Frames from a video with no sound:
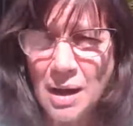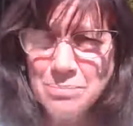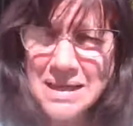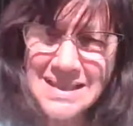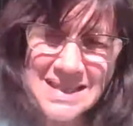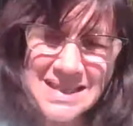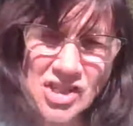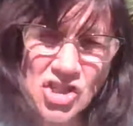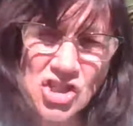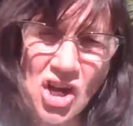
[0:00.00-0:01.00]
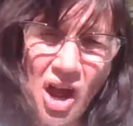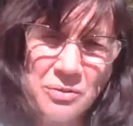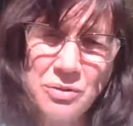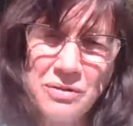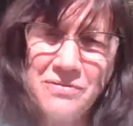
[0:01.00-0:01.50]
a mid-distance
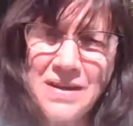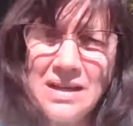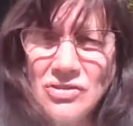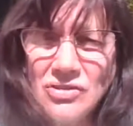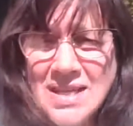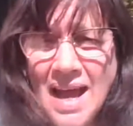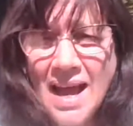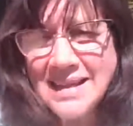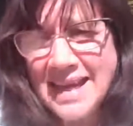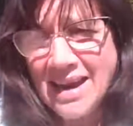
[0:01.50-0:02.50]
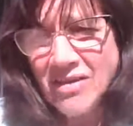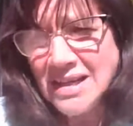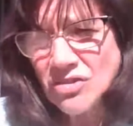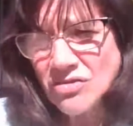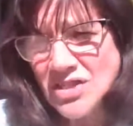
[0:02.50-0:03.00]
shot reveals
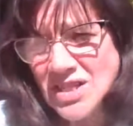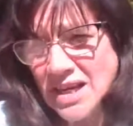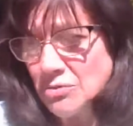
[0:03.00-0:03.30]
characters